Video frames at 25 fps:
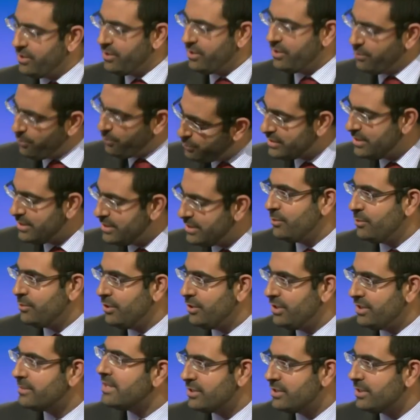Muslim
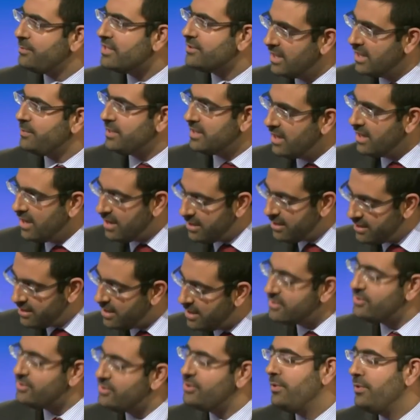Council of Britain
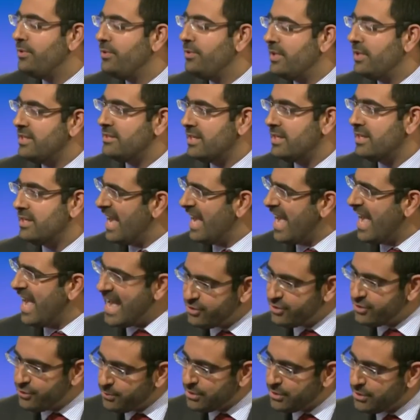does do these things,
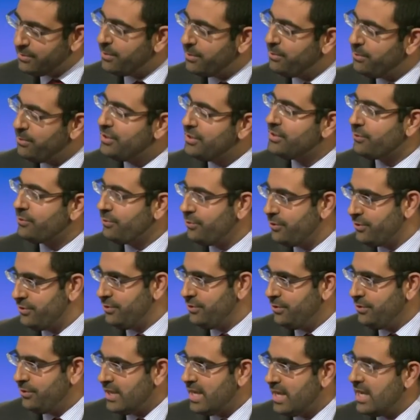as do Muslim communities across
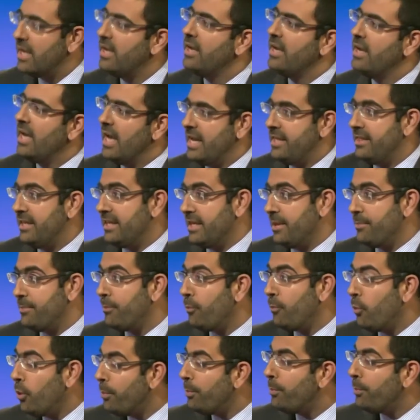the UK. And I
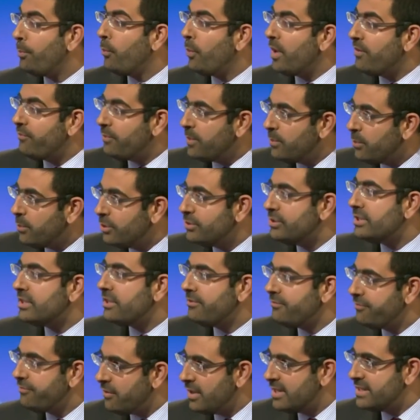think if we want to
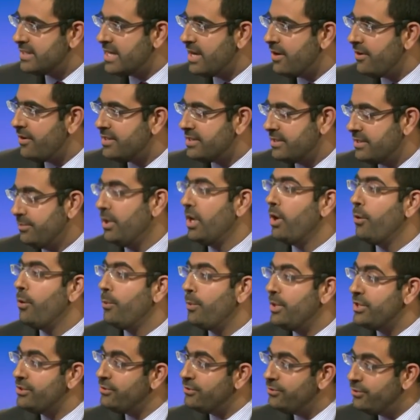confront terrorism,
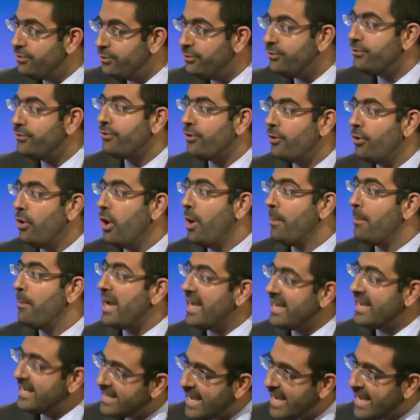we should do so by
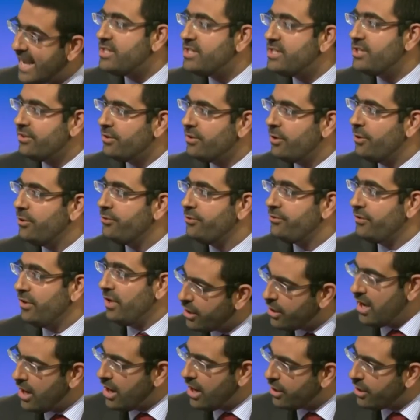engaging those
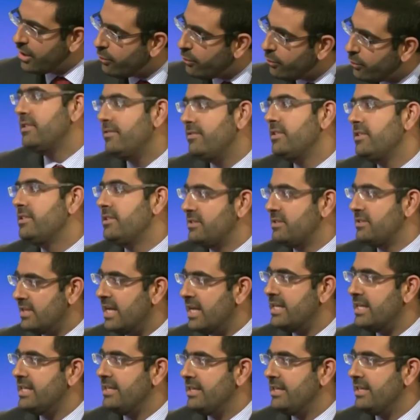across civil
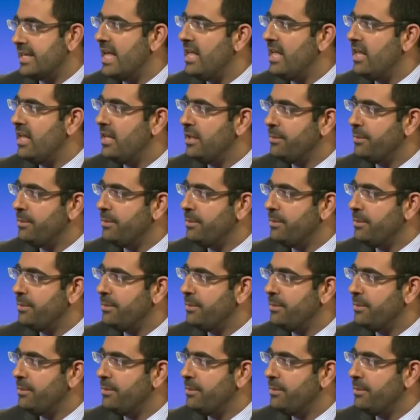society that can help.